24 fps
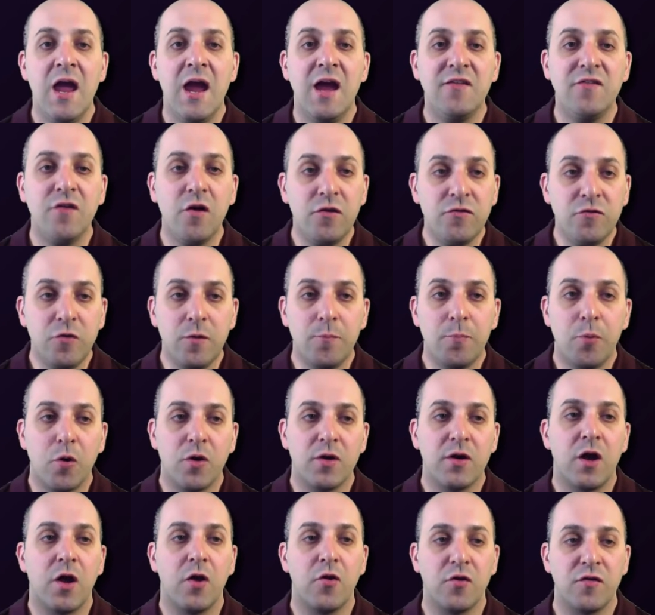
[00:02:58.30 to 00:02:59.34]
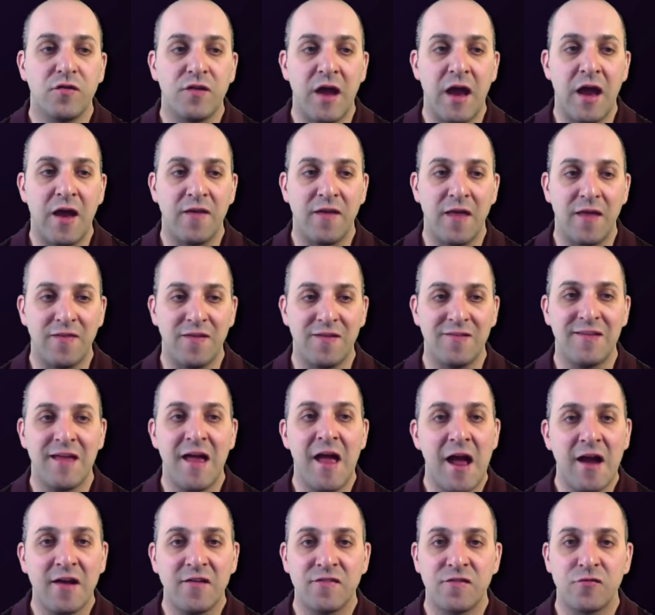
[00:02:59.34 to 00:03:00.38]
It's also important to understand that this
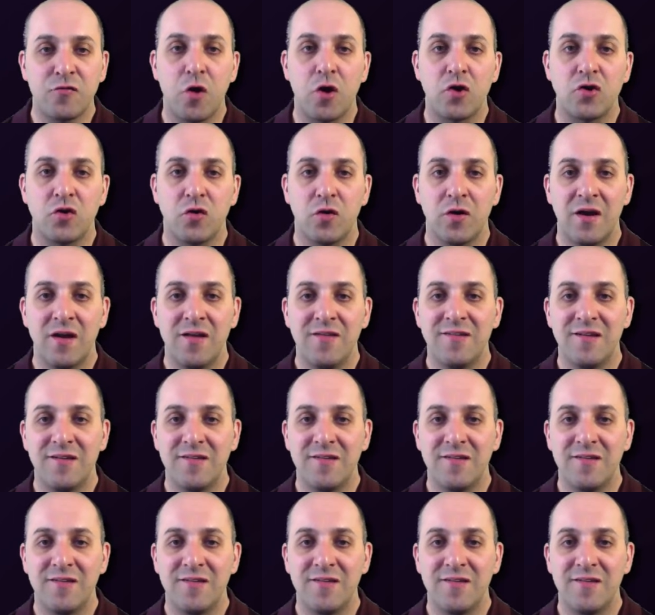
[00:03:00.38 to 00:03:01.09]
X structure is